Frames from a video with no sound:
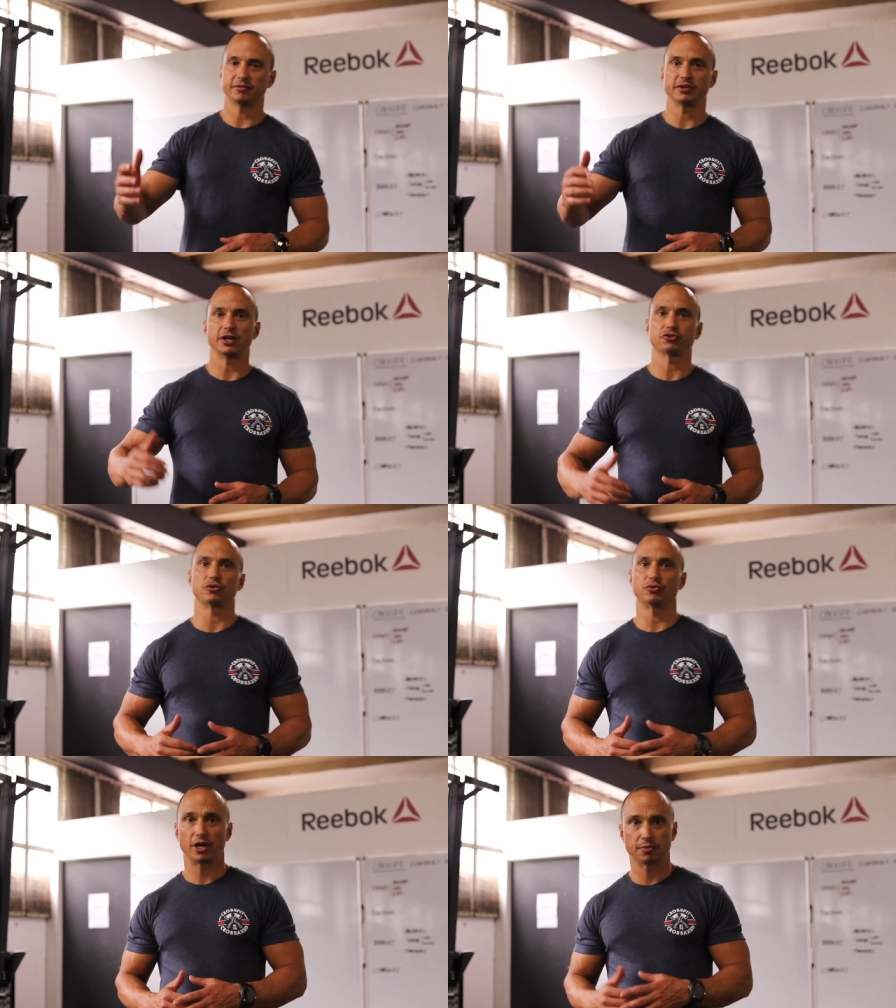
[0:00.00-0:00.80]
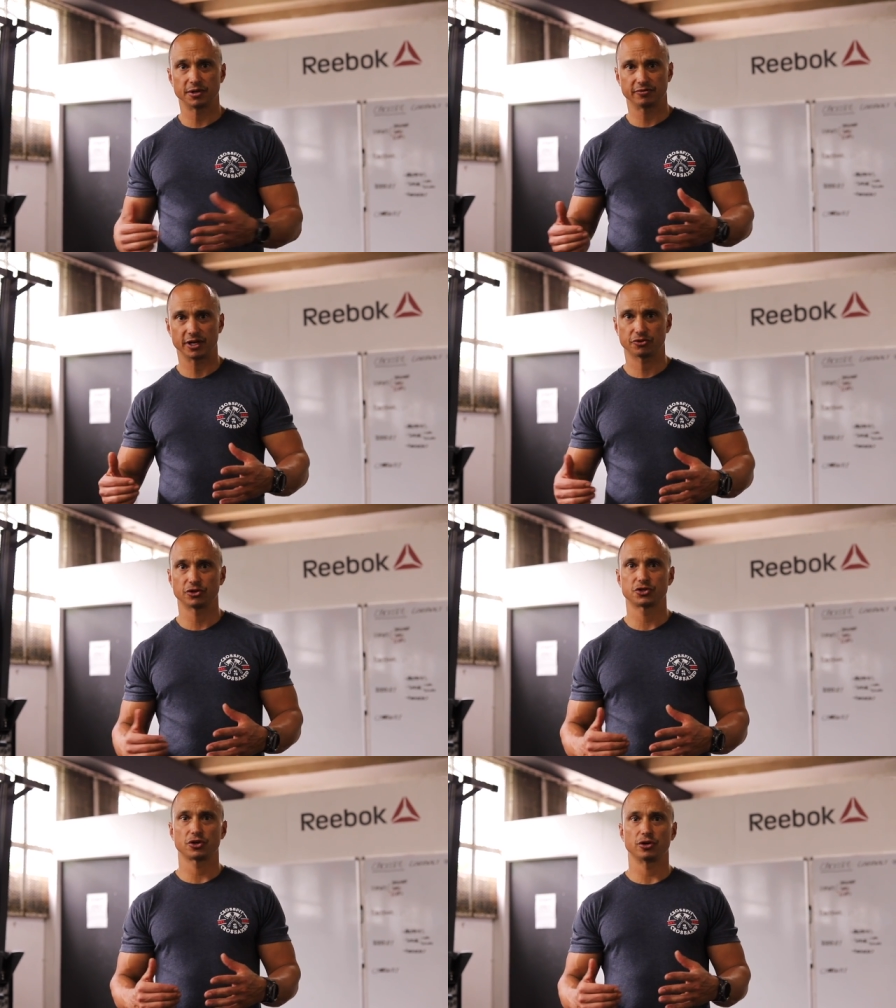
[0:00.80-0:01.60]
of an extra run, a bit of an
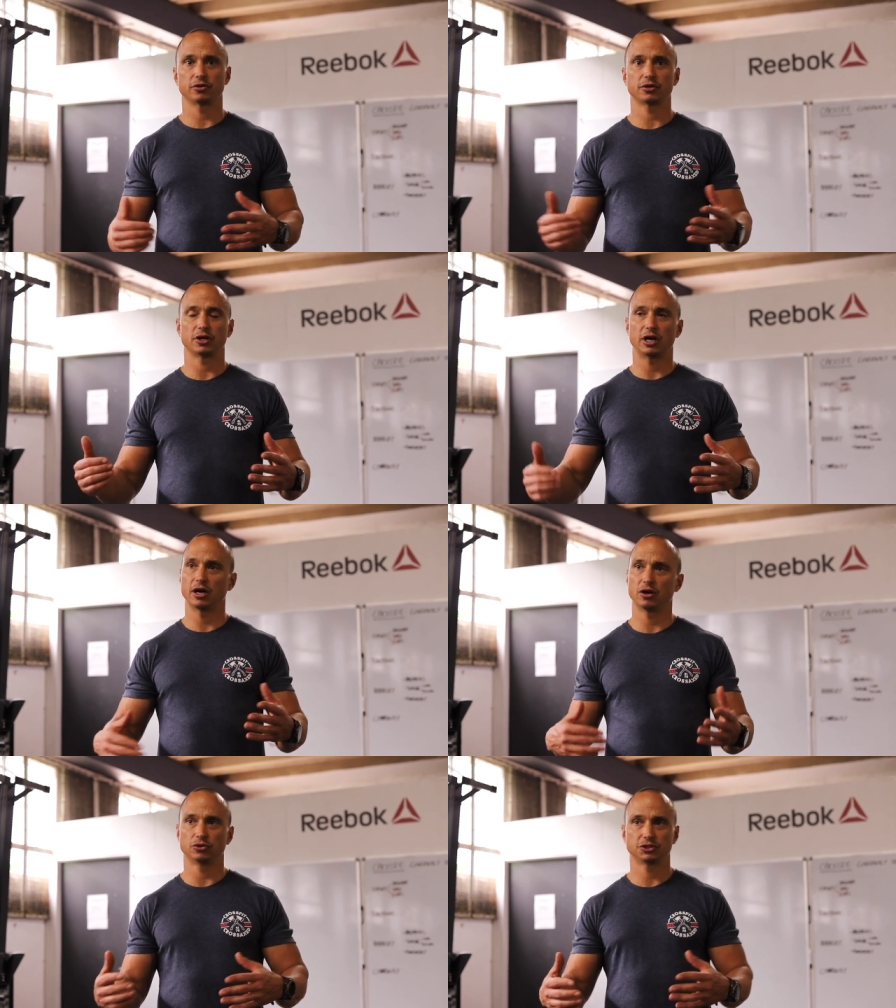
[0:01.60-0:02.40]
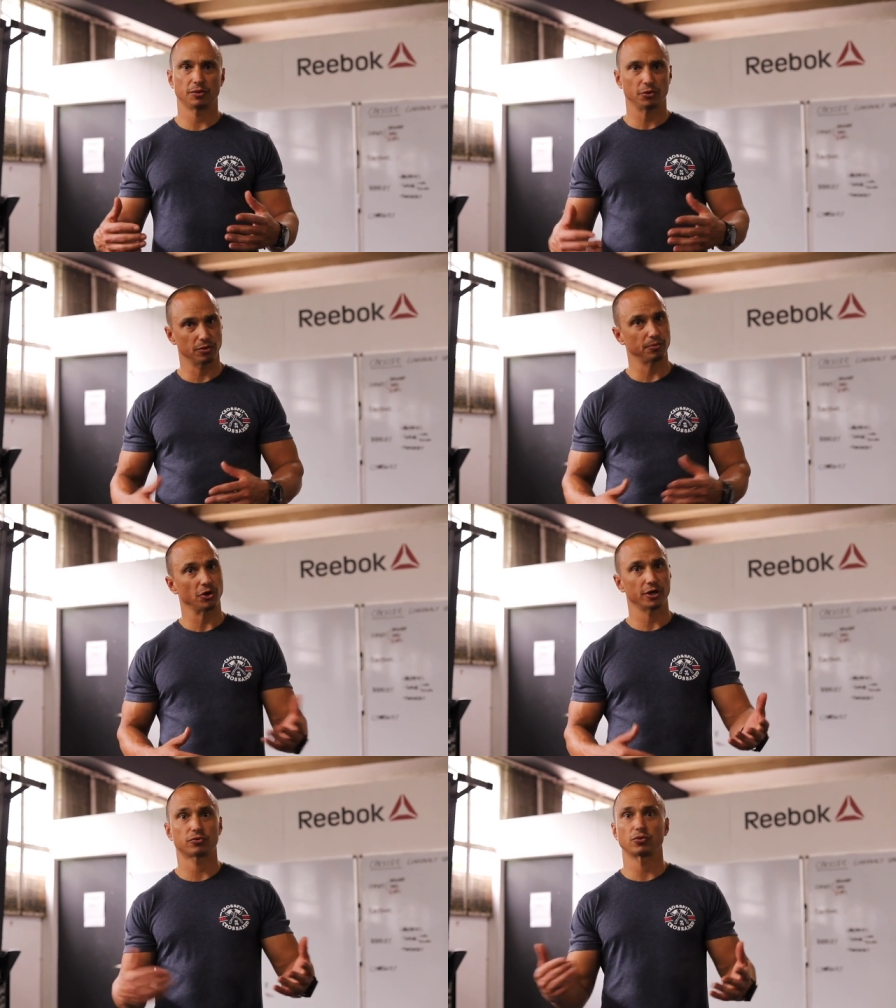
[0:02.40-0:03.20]
extra jog, or jump on a
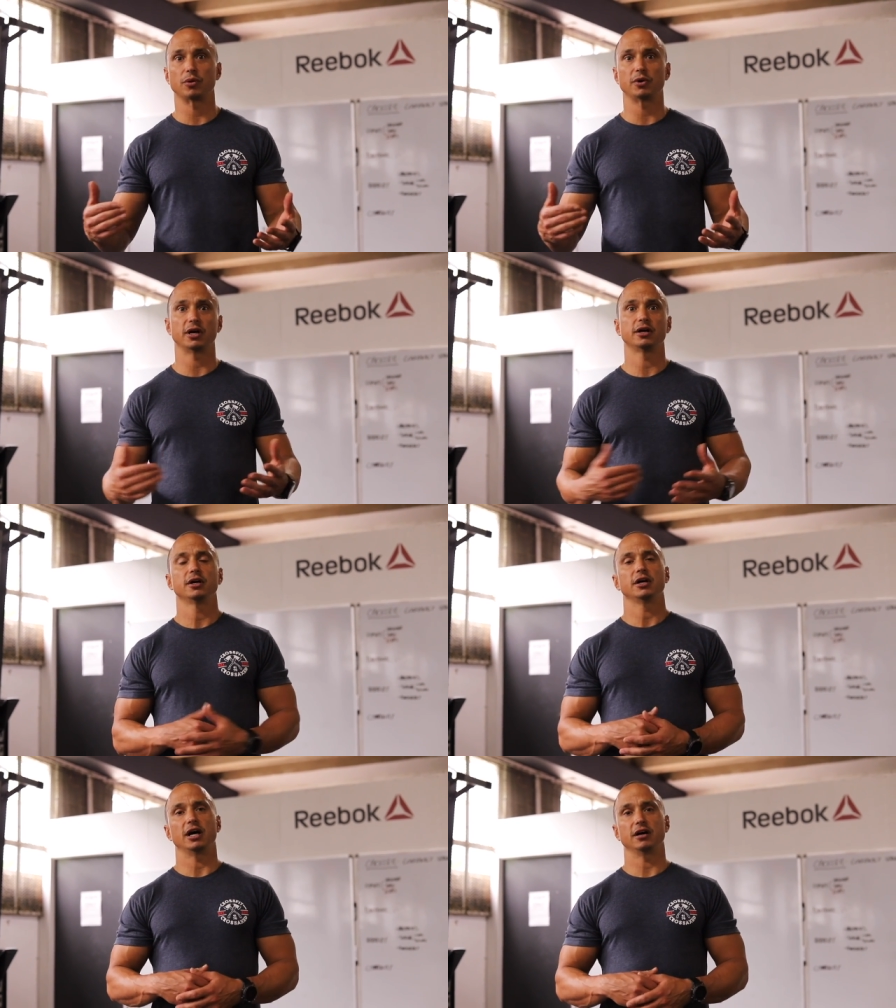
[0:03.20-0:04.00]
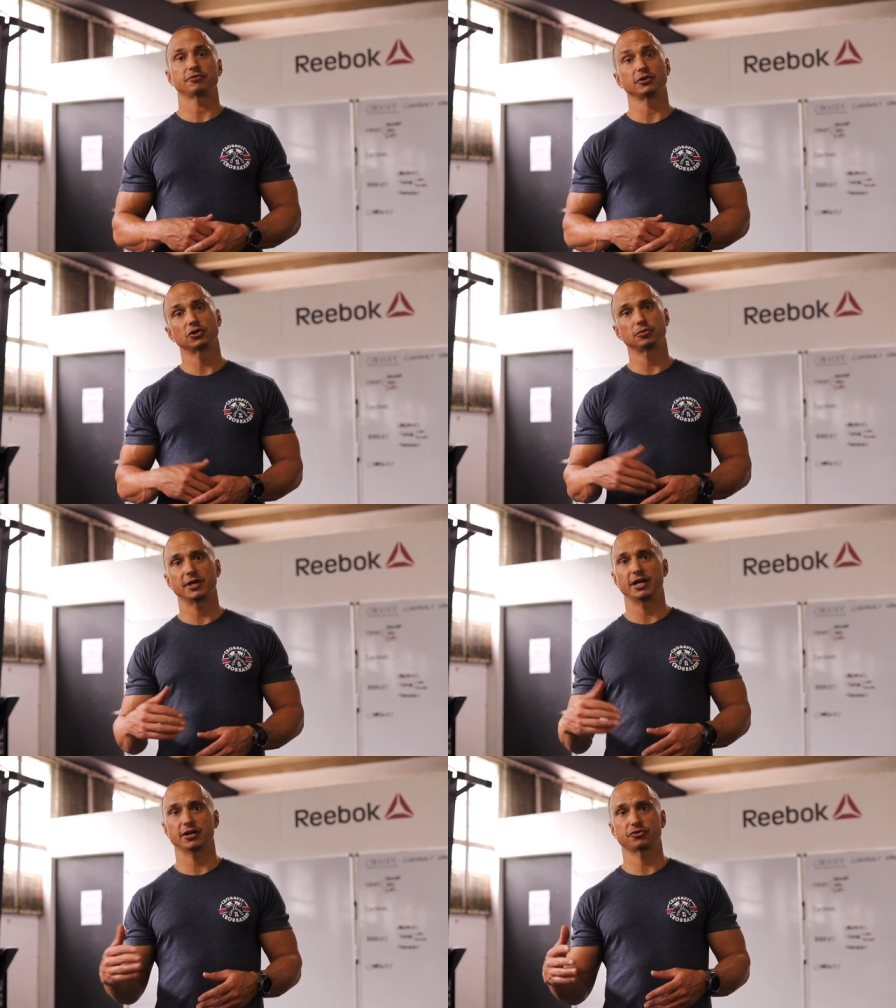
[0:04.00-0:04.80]
bike, roller, for a little
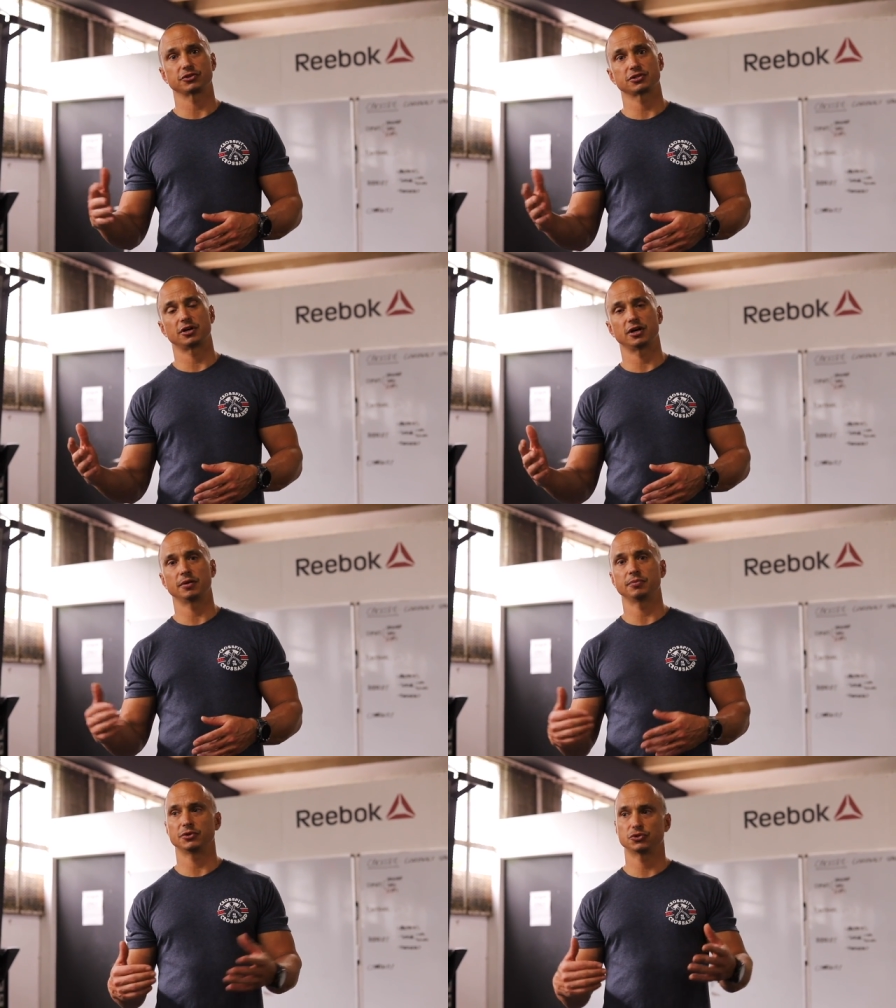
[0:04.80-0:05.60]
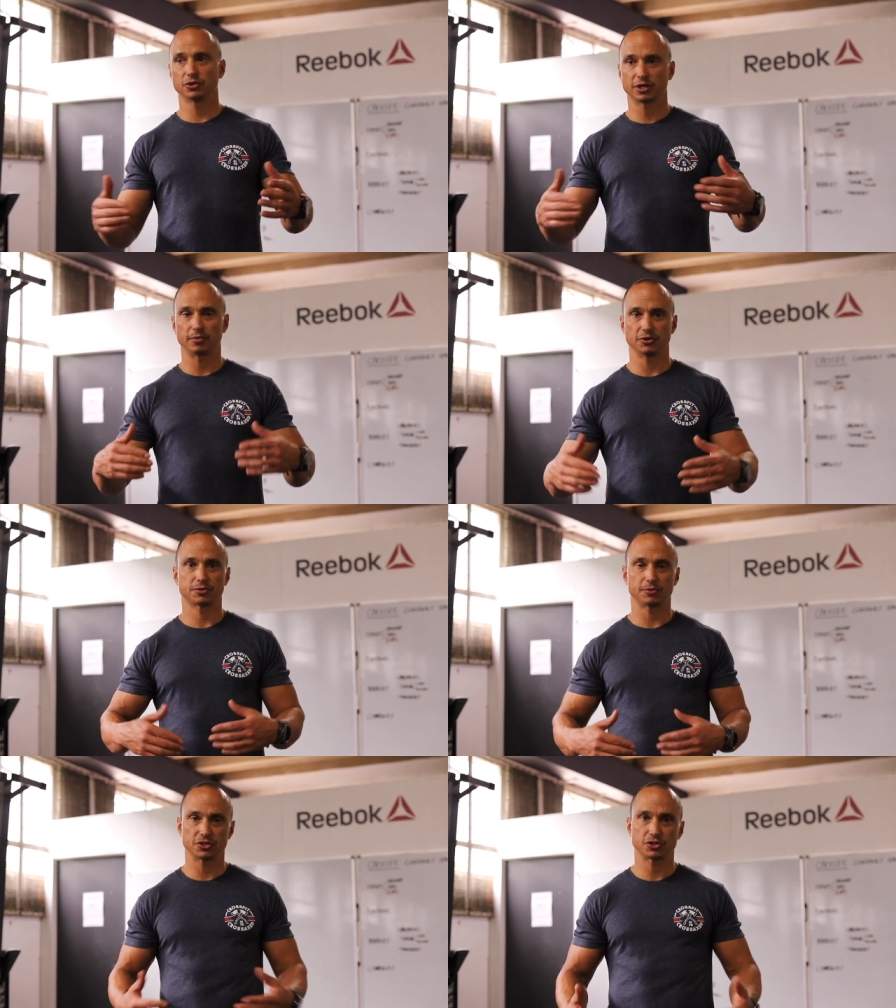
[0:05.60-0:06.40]
bit of extra time, do a couple of
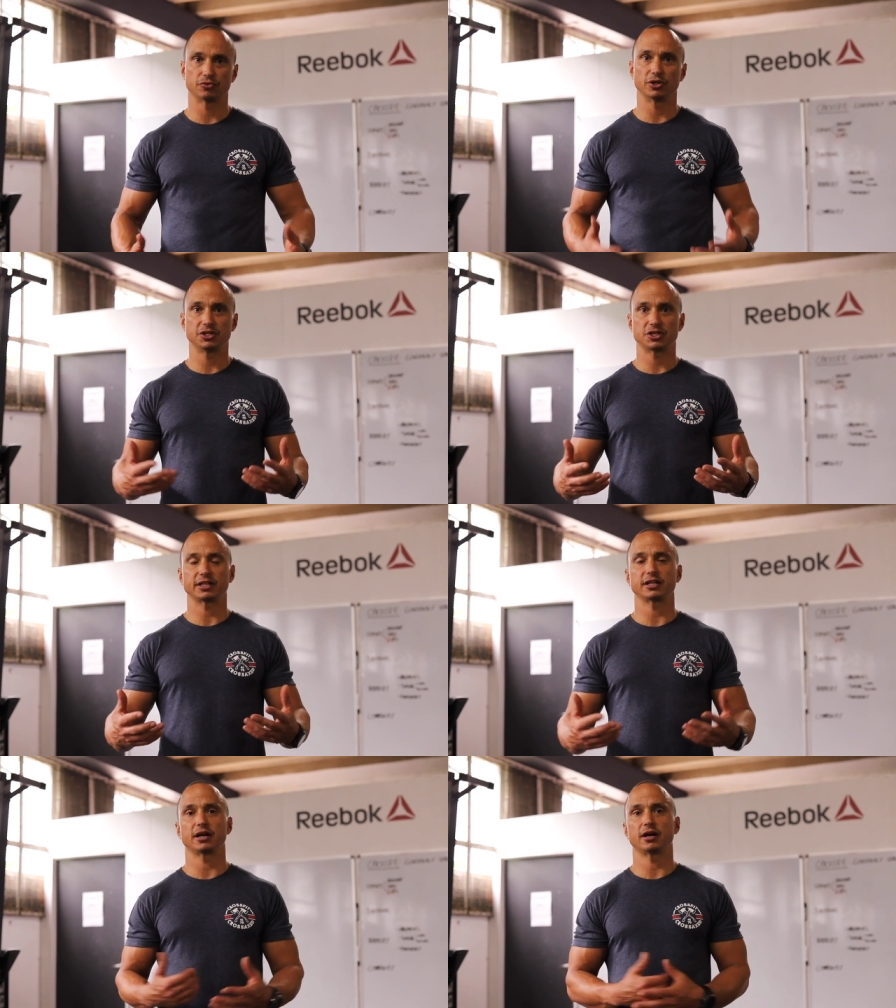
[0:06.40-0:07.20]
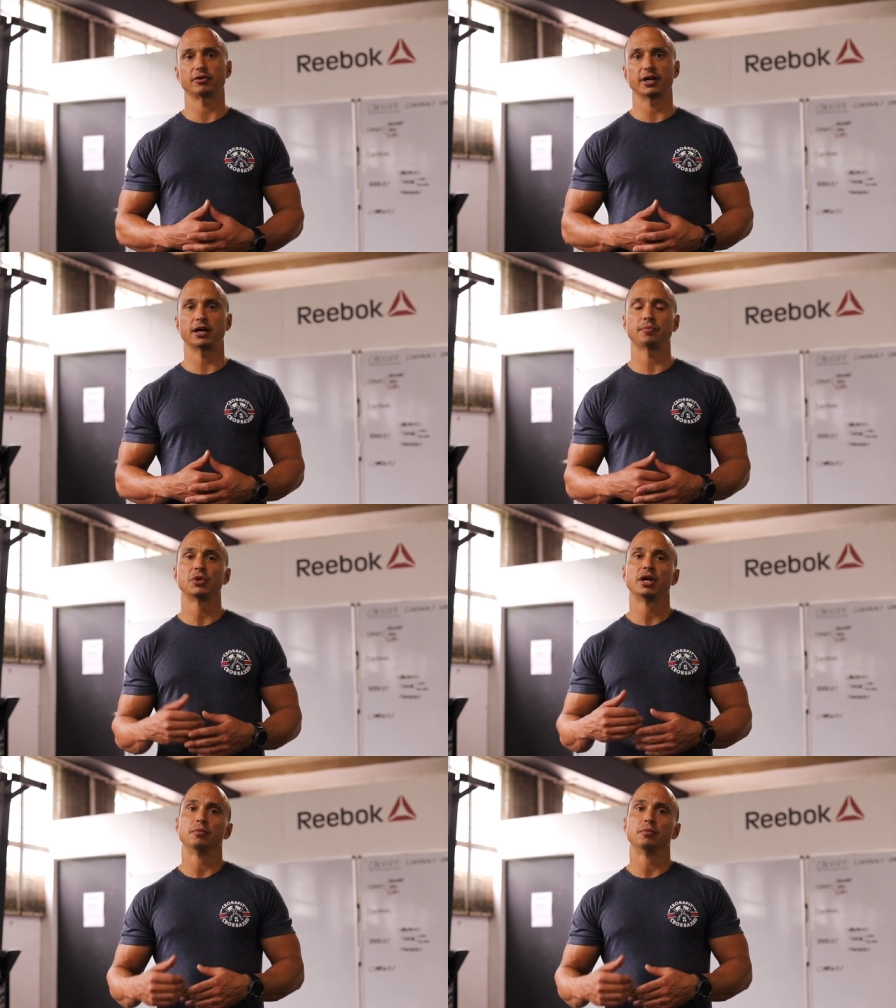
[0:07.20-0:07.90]
sprints to really jack that heart rate up.